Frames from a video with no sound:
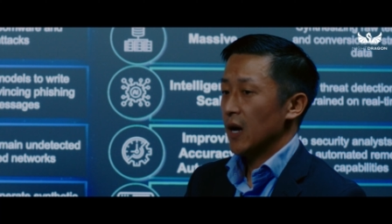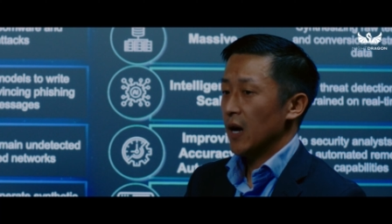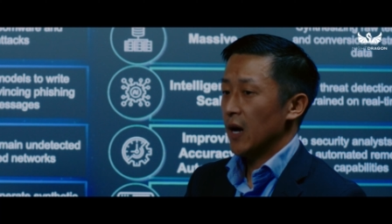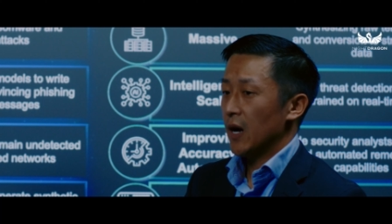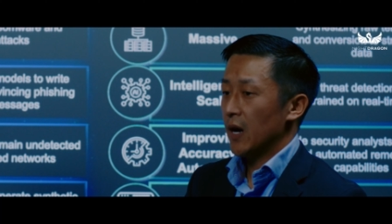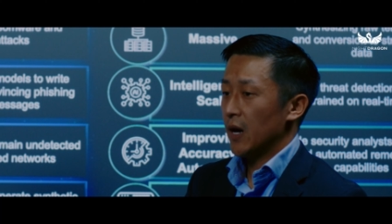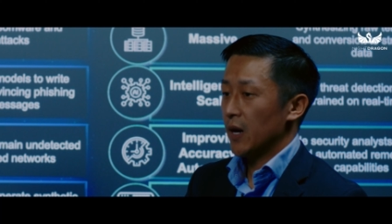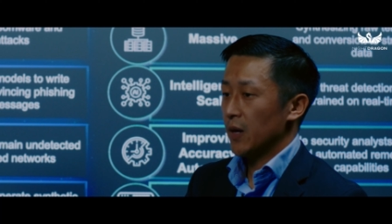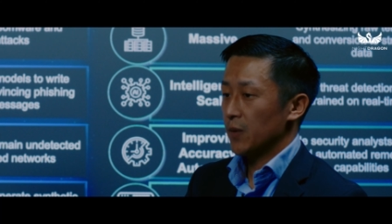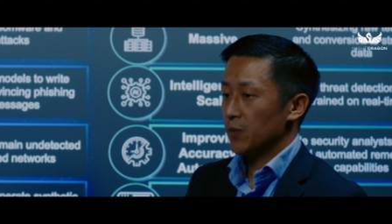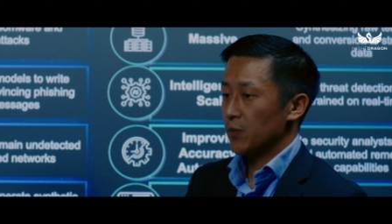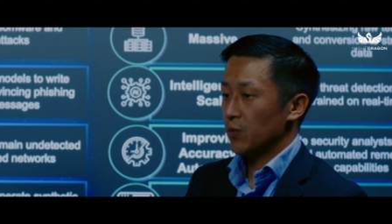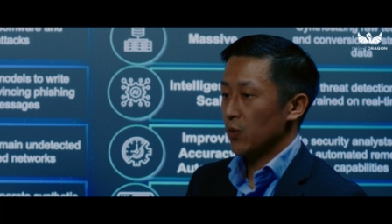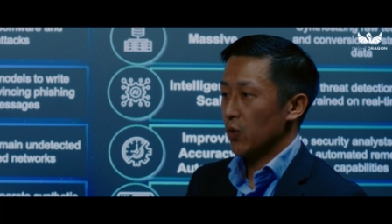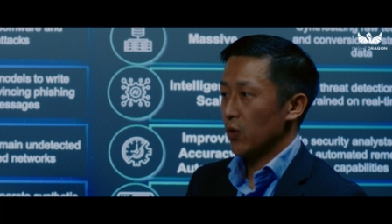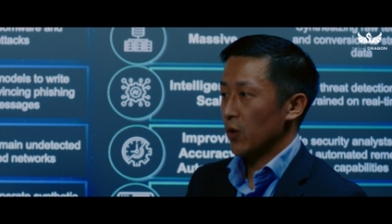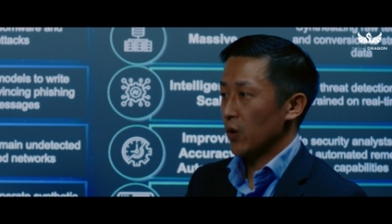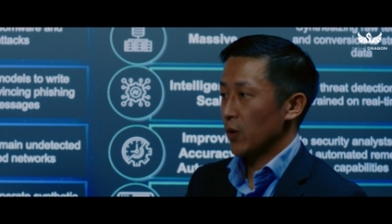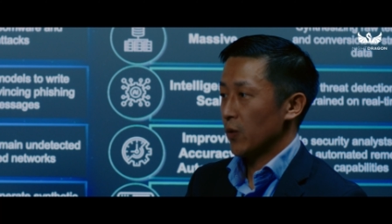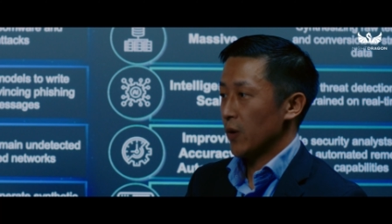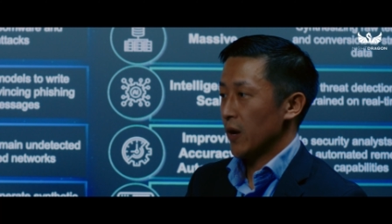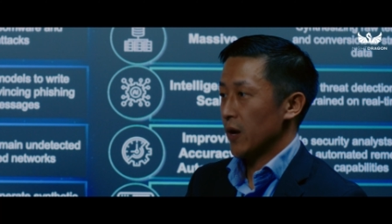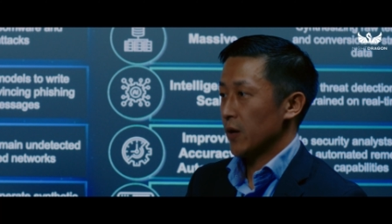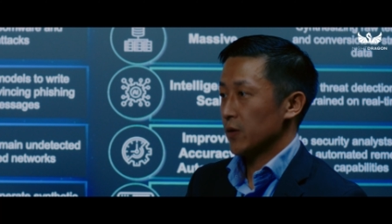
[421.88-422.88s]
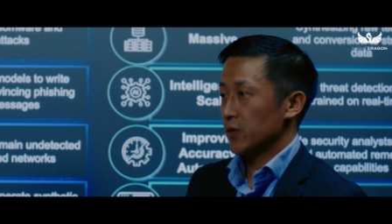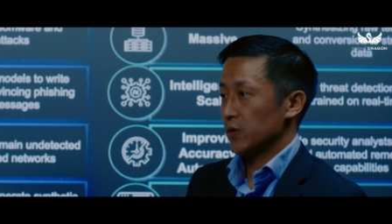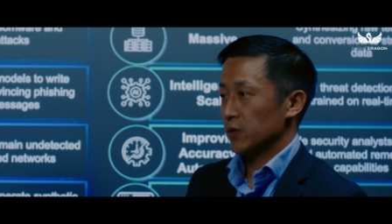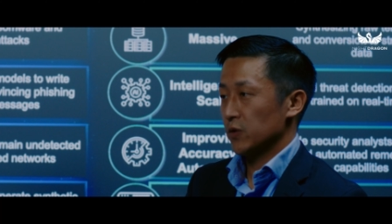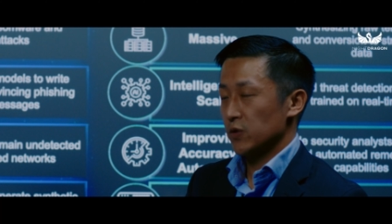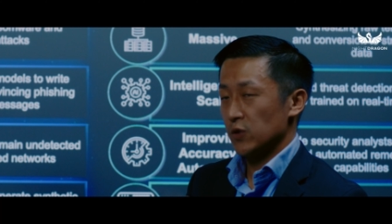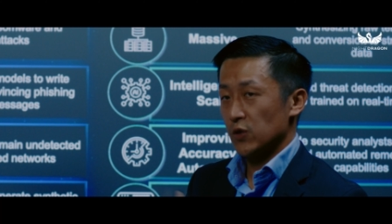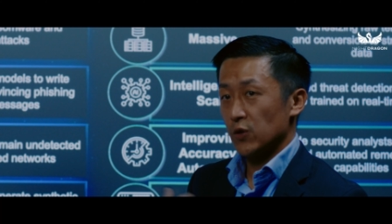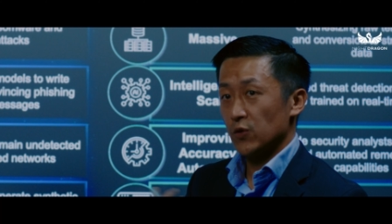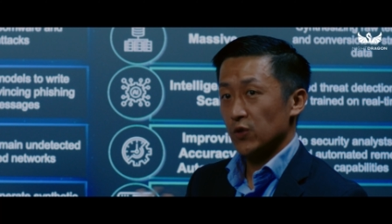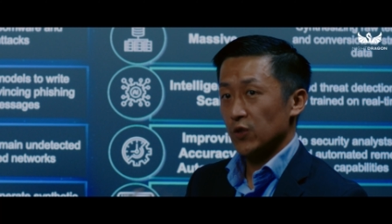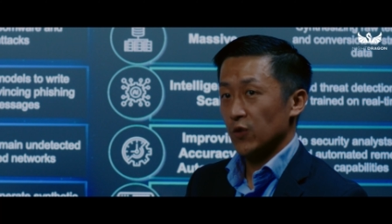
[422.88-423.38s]
uh, more
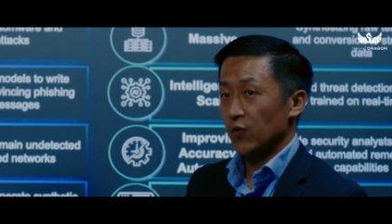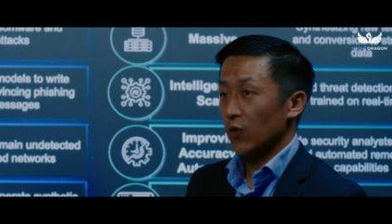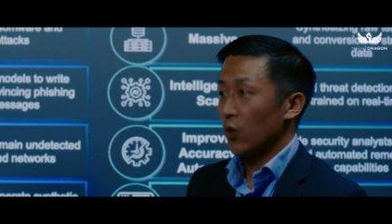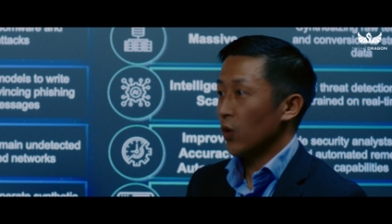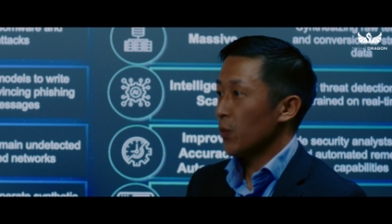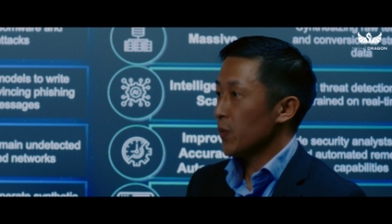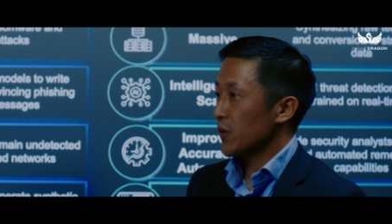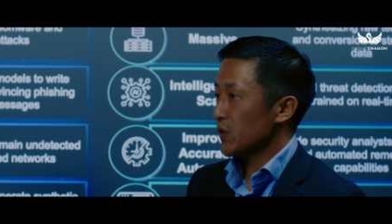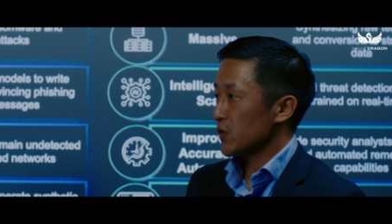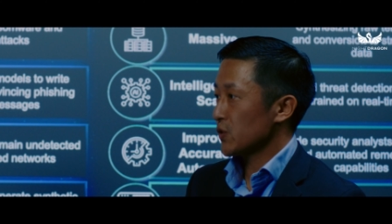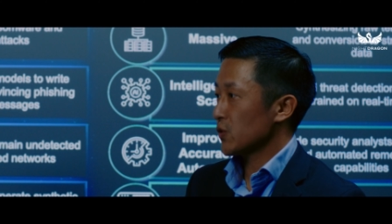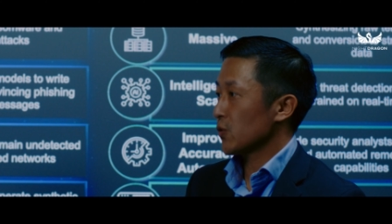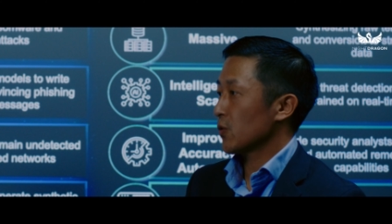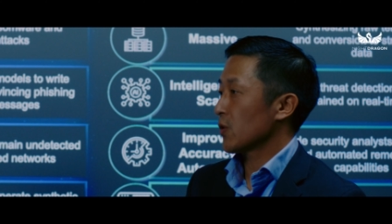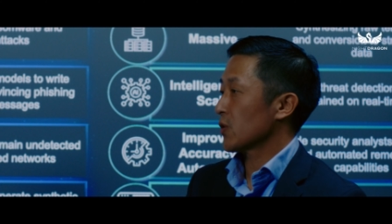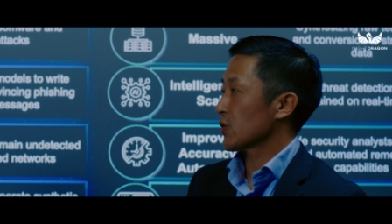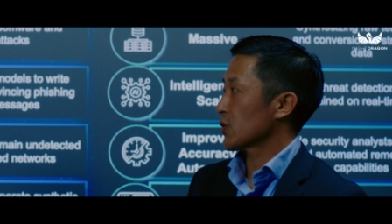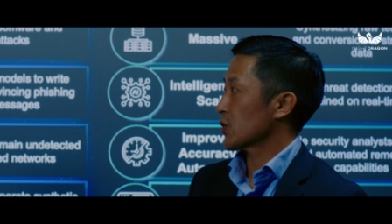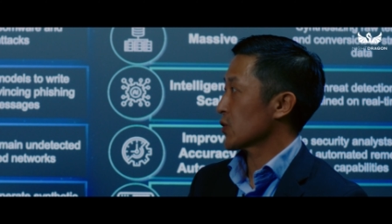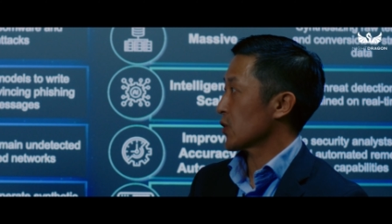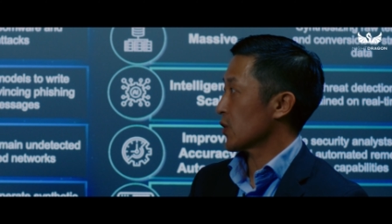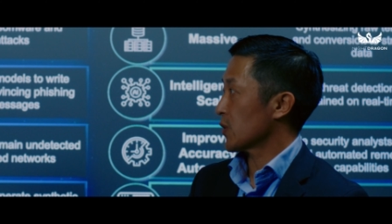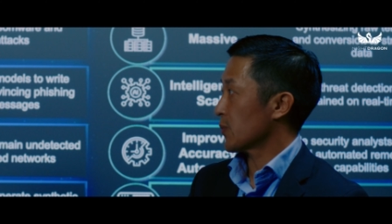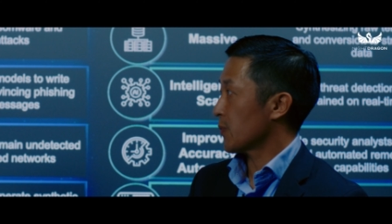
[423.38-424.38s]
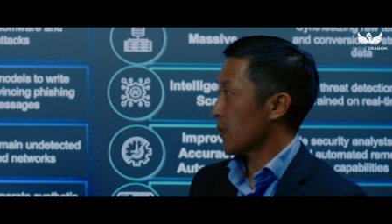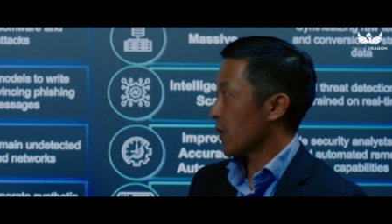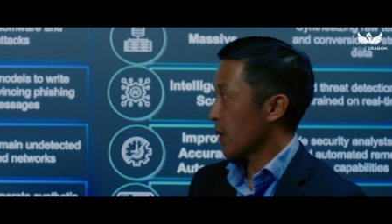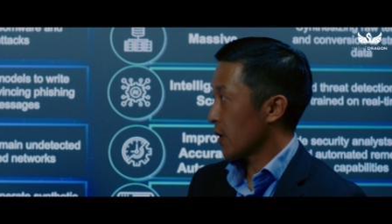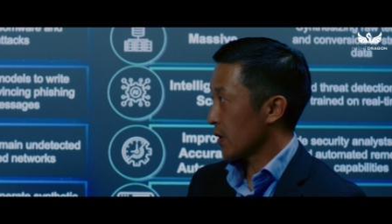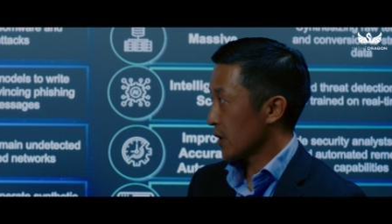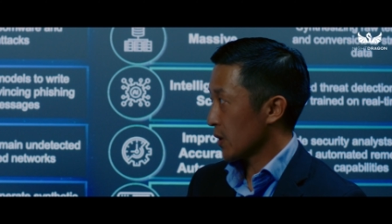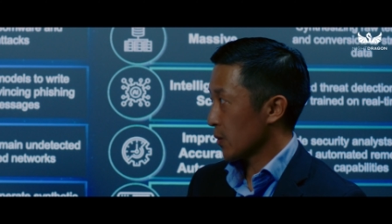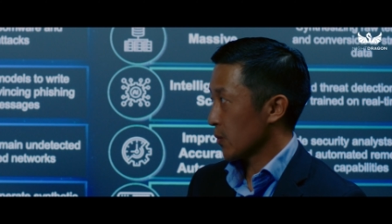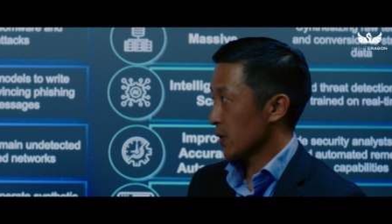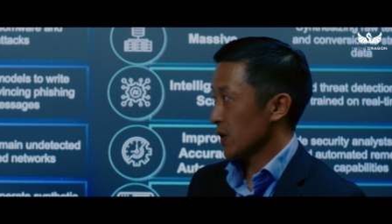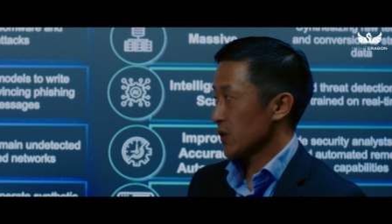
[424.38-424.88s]
around use of open source,
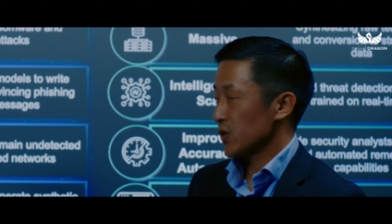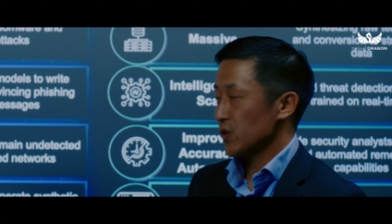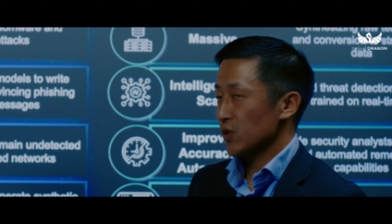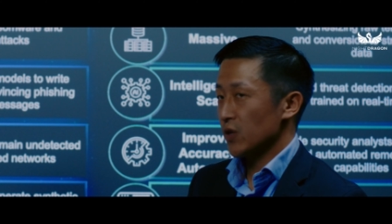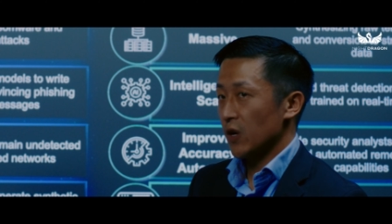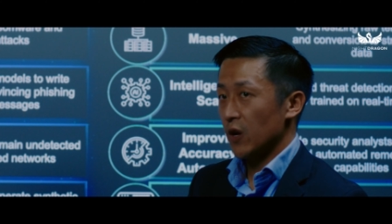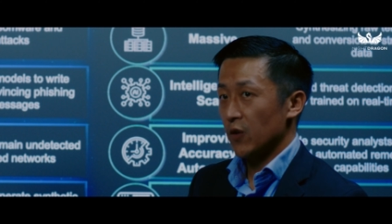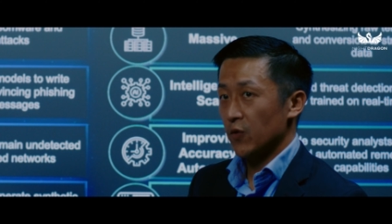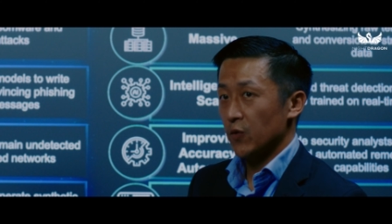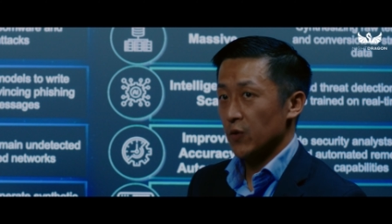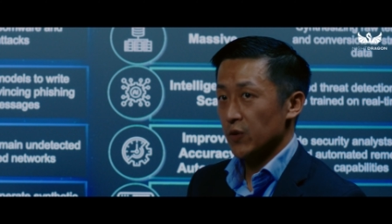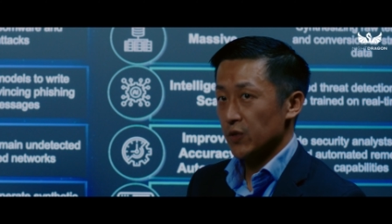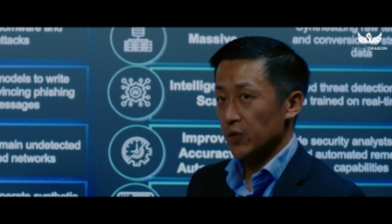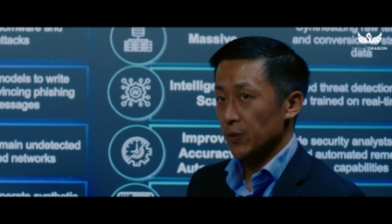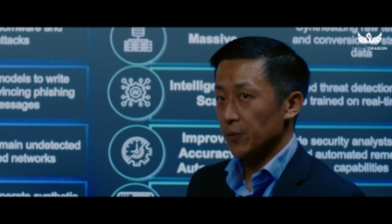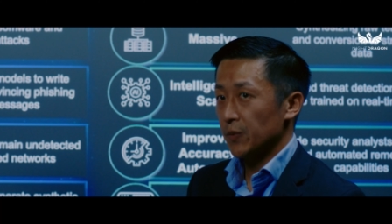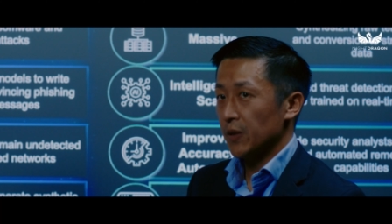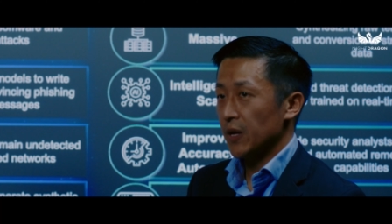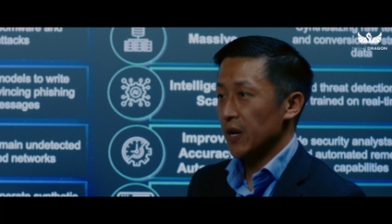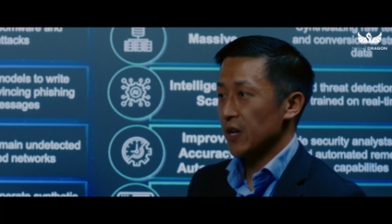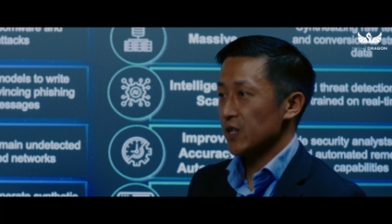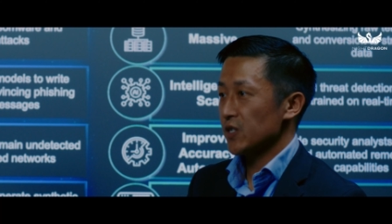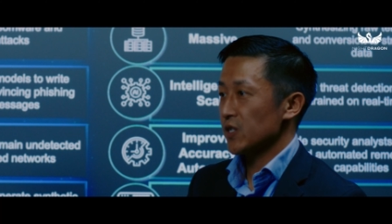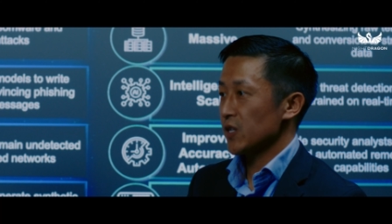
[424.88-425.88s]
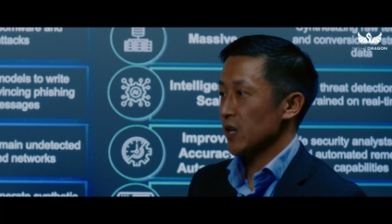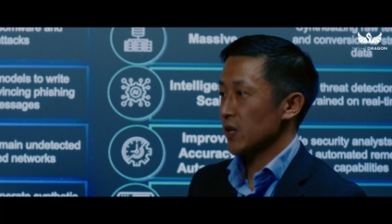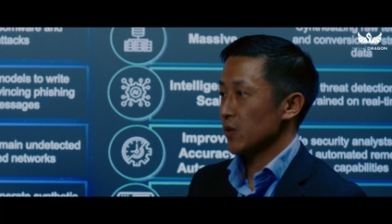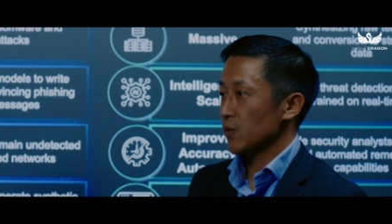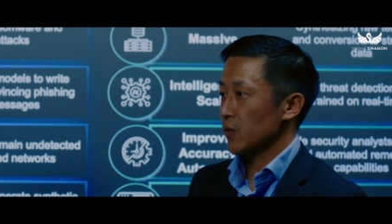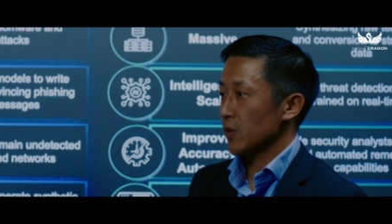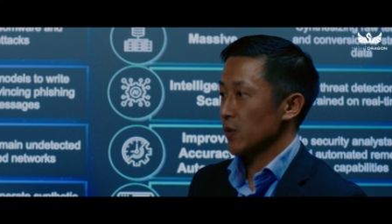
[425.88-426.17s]
third-party risk, software supply chain